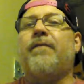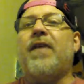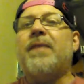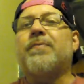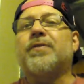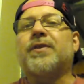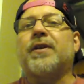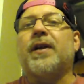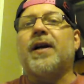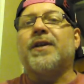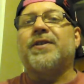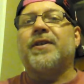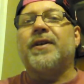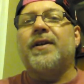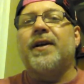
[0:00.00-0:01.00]
Vapers
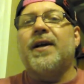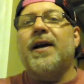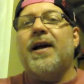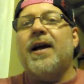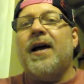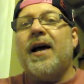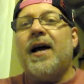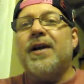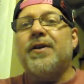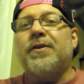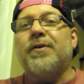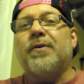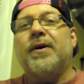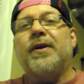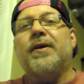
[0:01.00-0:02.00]
collection. How you
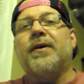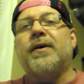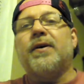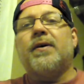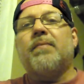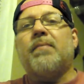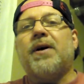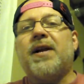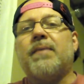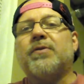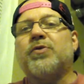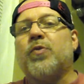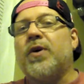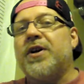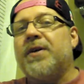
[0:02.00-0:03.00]
doing? My name
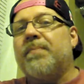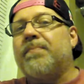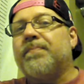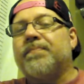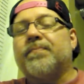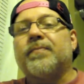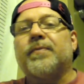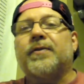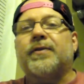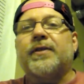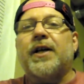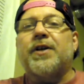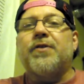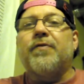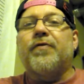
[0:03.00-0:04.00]
is William.
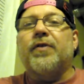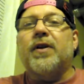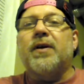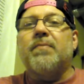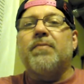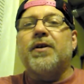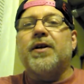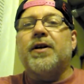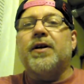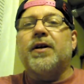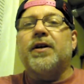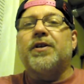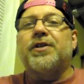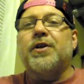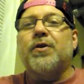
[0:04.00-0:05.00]
Thank you for letting me
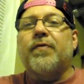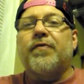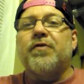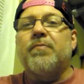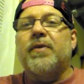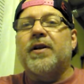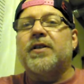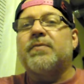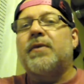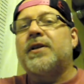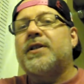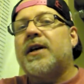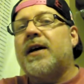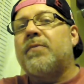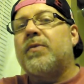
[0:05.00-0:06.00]
share a few minutes of my
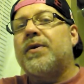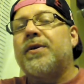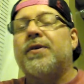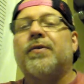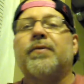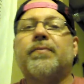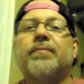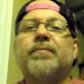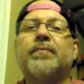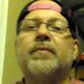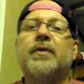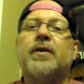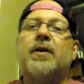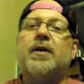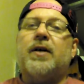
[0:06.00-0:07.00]
time with you.
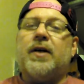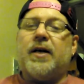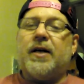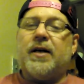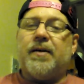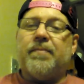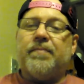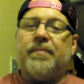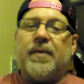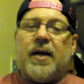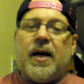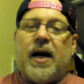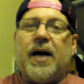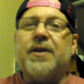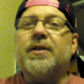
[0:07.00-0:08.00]

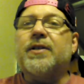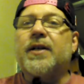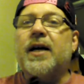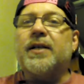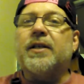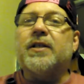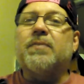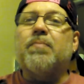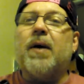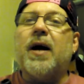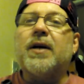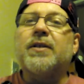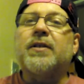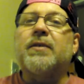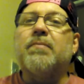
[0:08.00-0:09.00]
I just got this
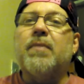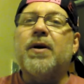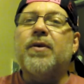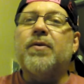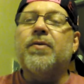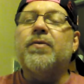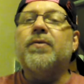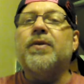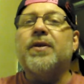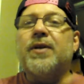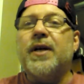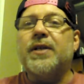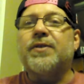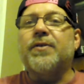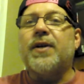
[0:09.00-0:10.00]
box in the mail
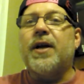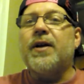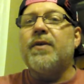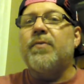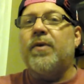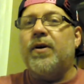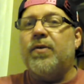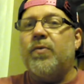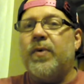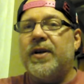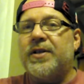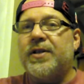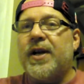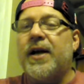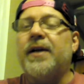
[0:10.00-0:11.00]
yesterday,
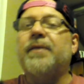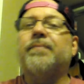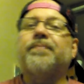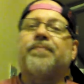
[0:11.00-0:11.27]
Wednesday.